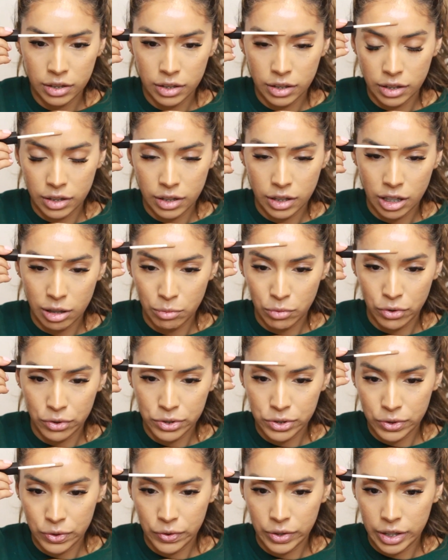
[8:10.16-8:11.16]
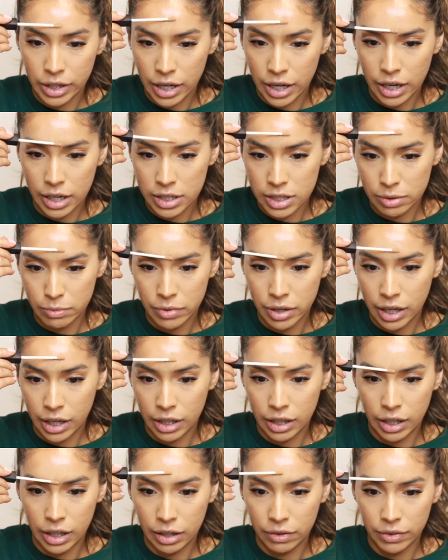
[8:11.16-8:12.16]
And then I'm also going to add some
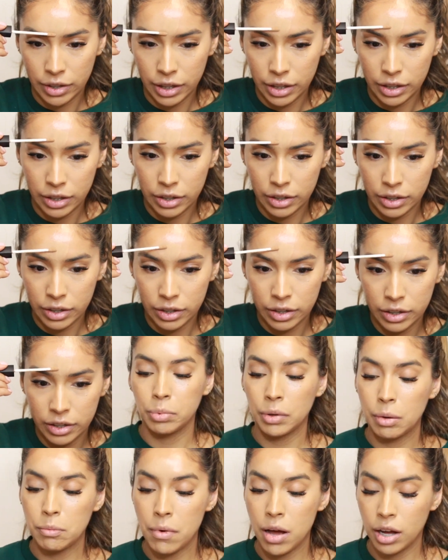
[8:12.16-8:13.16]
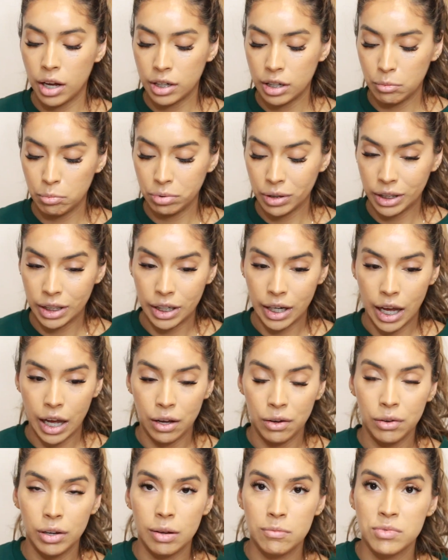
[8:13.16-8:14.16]
highlight right here. I'm not going to blend it
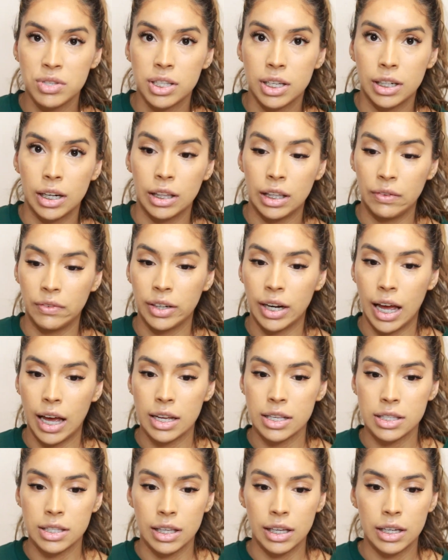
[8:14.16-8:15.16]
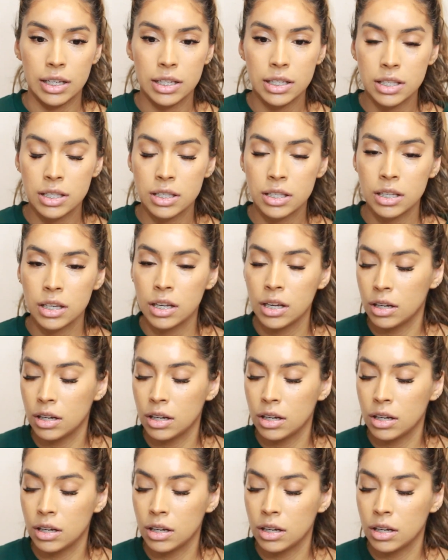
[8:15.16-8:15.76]
out. I'm just going to leave it as is.